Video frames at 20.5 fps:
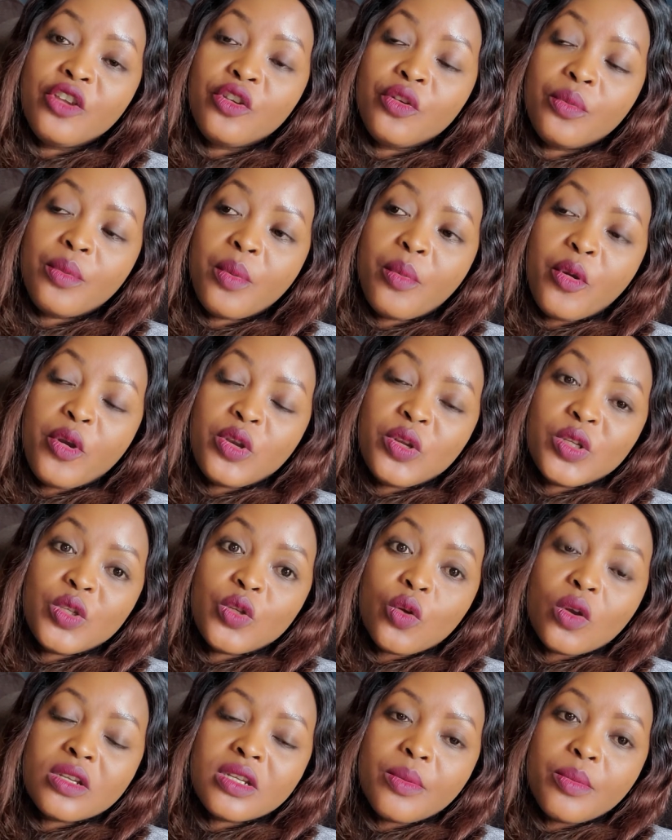You remember when you
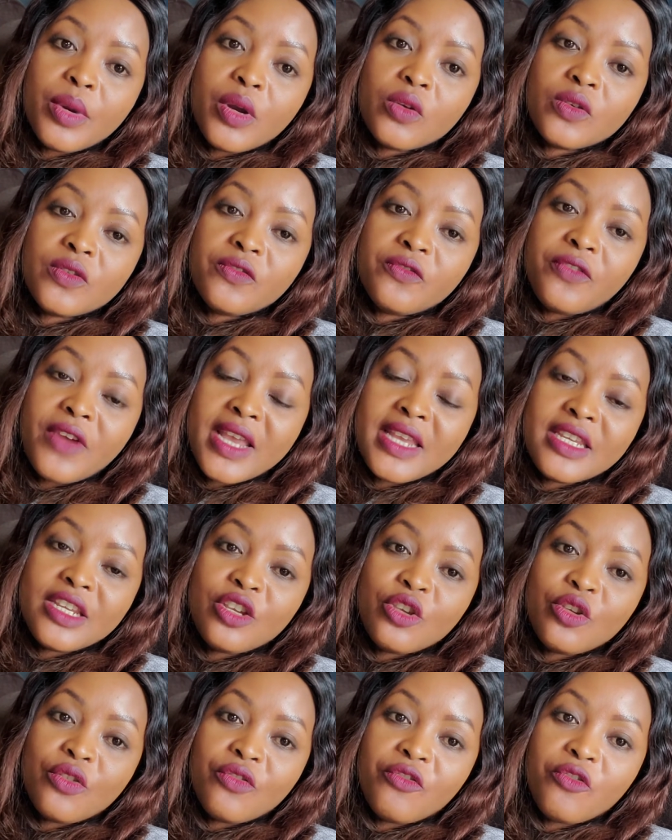talked about
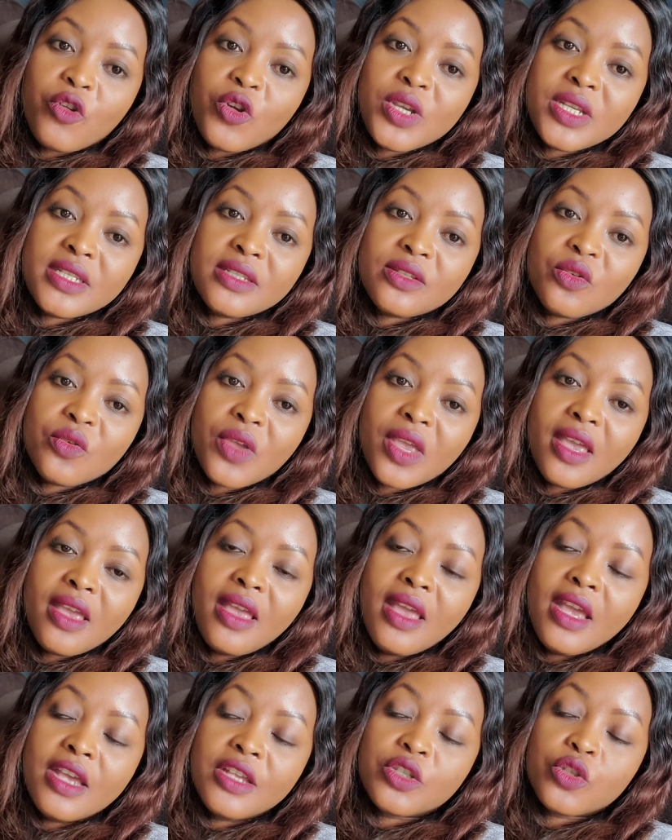finding your voice?
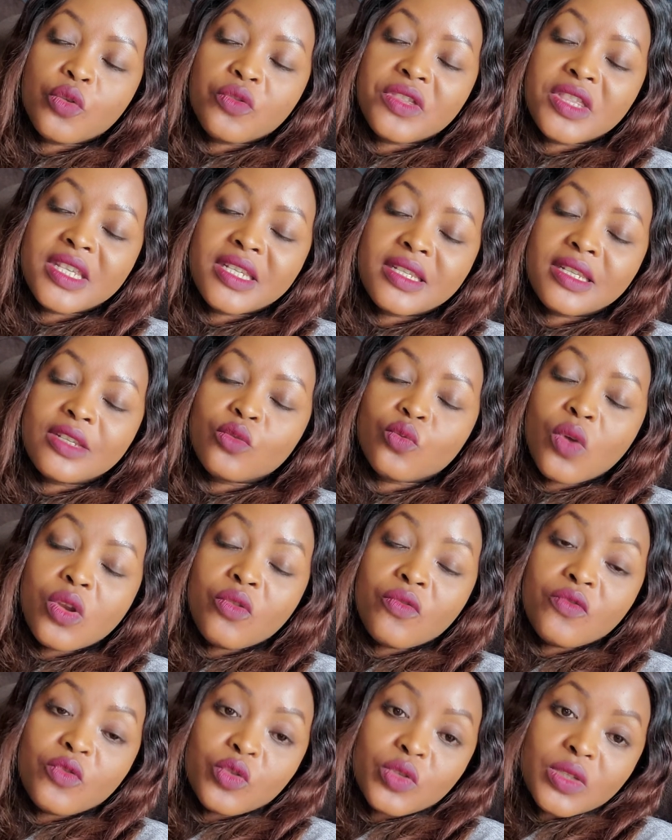Okay, so this is
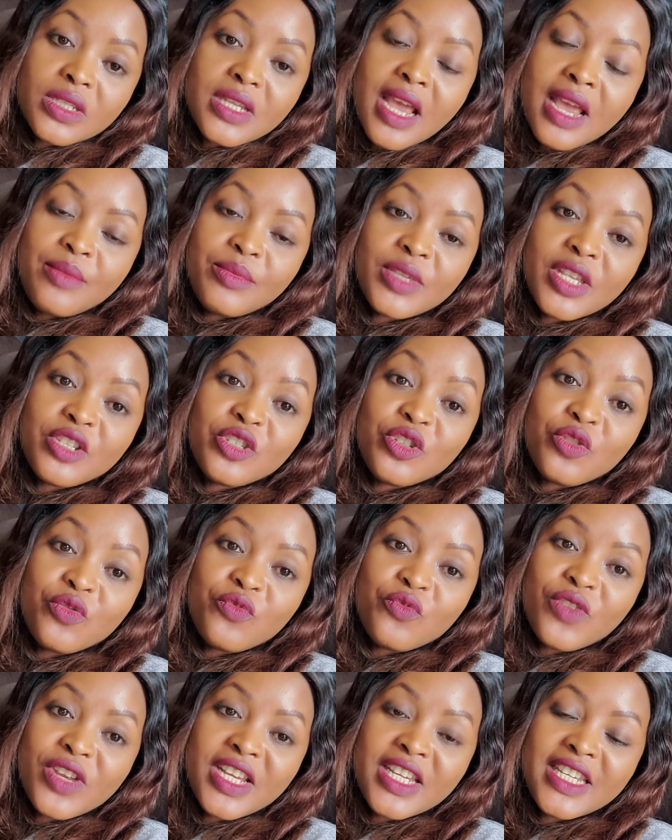one of those times that
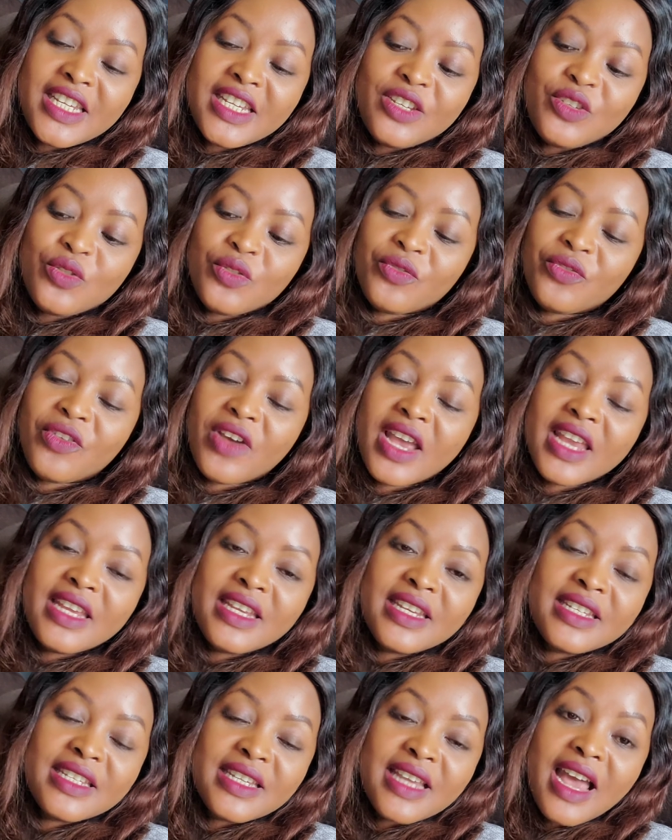you really need to
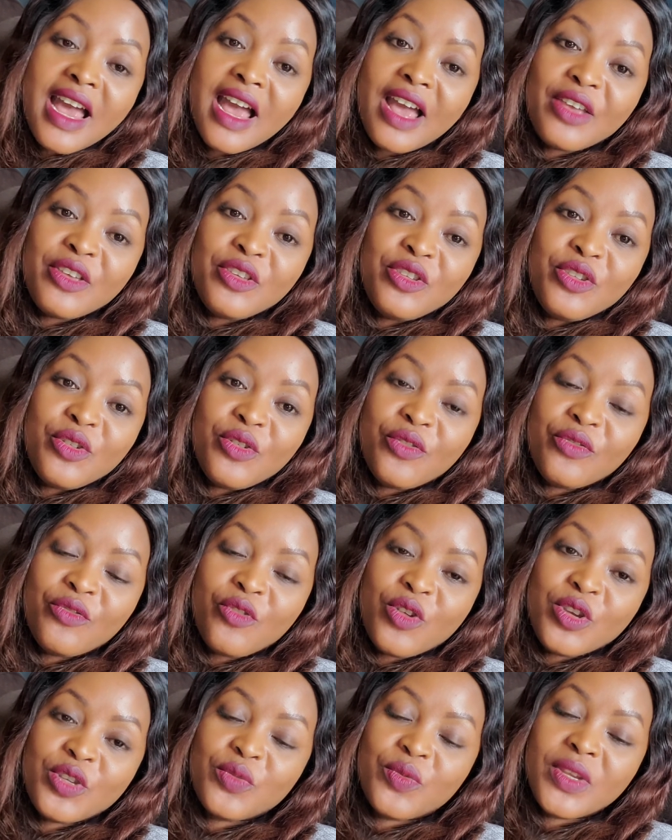find your
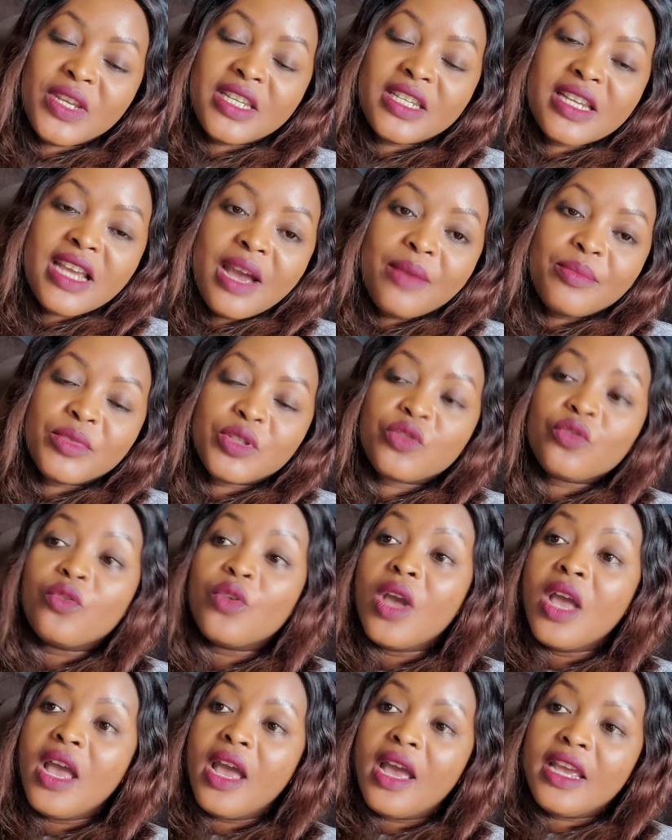voice when it comes
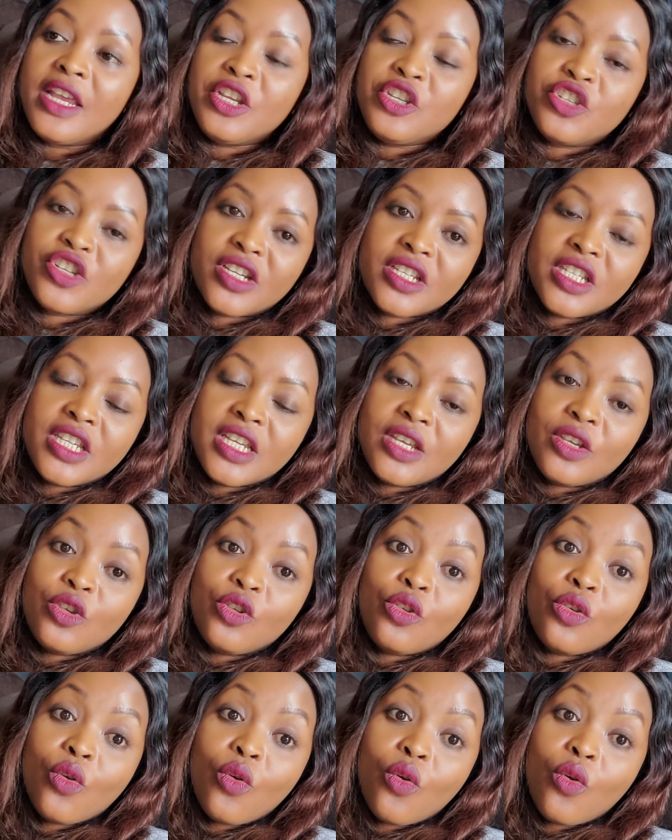to injecting
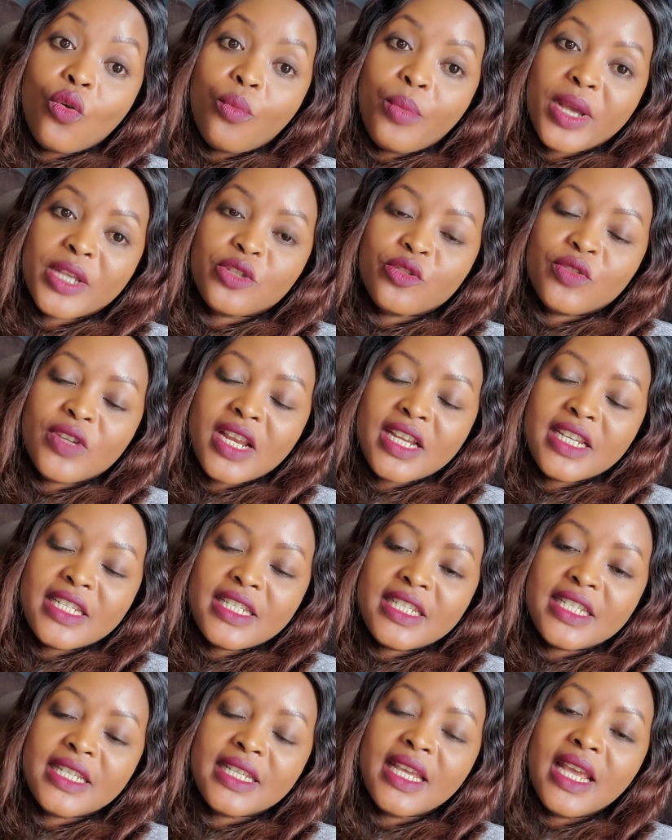your
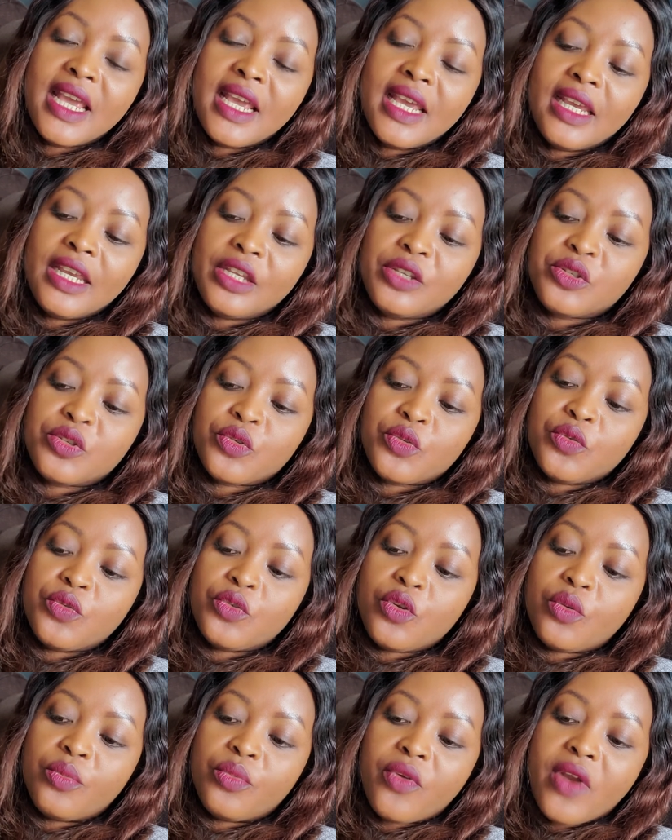personality into
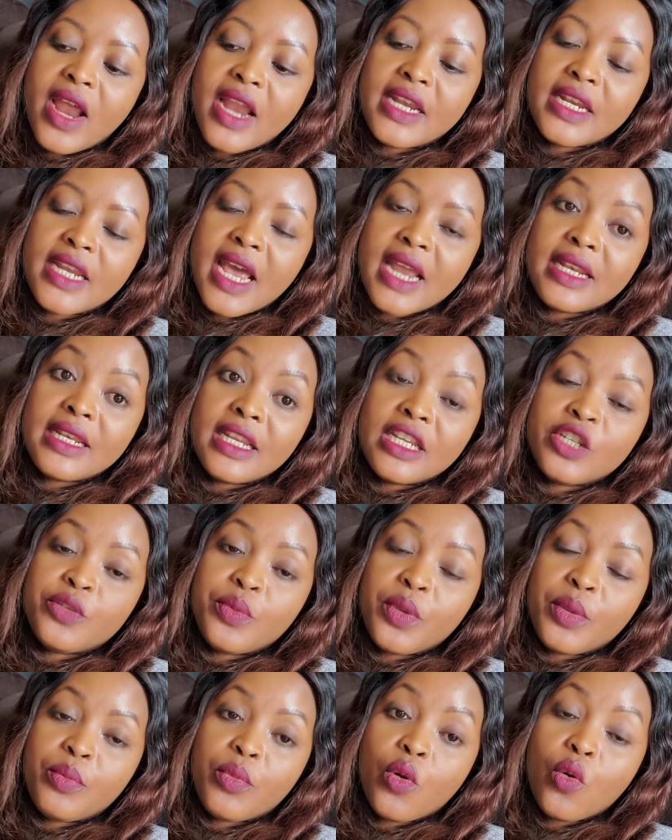your brand and
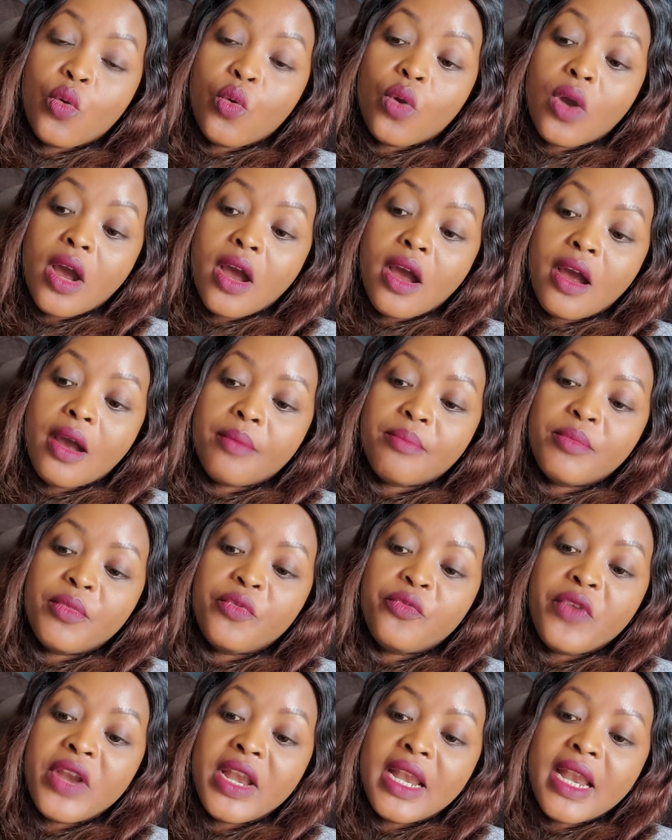let people
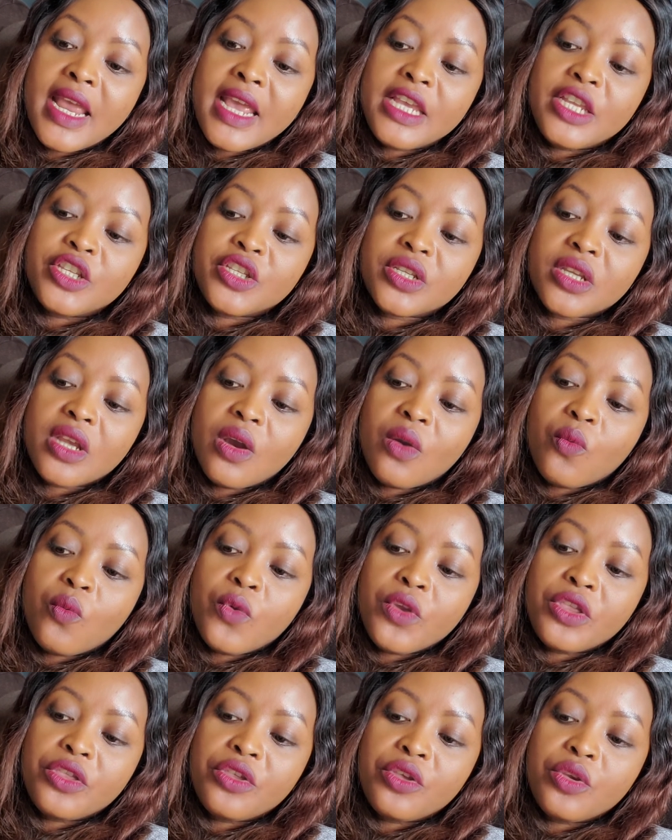relate
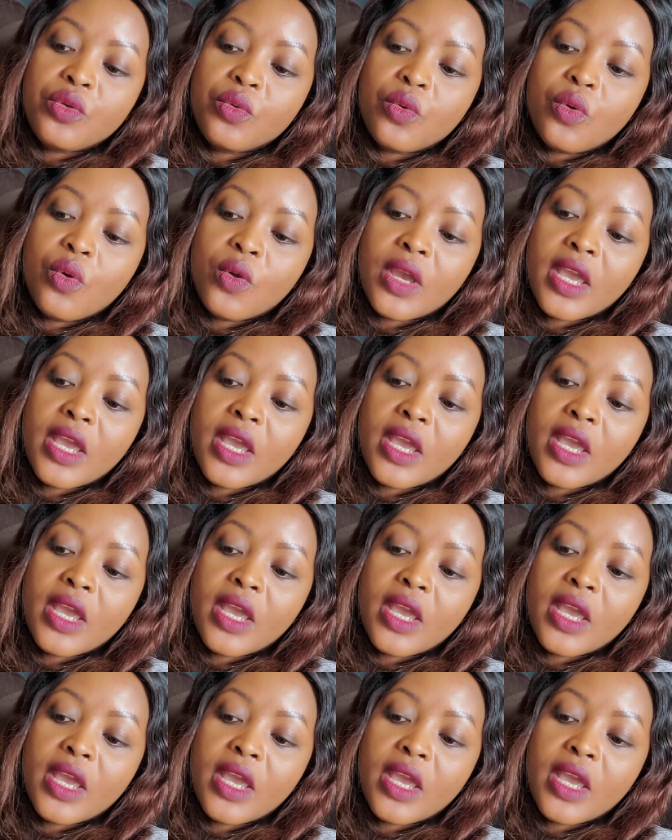with you.